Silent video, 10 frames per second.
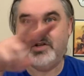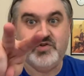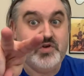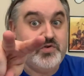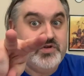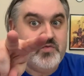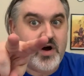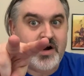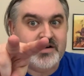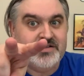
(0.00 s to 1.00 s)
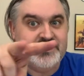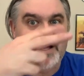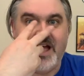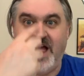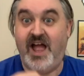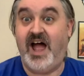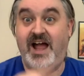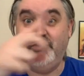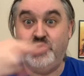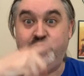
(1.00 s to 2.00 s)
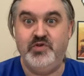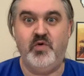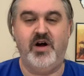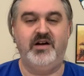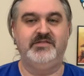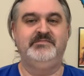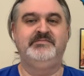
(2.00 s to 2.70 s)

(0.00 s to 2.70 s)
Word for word: You know who you are. I know who you are.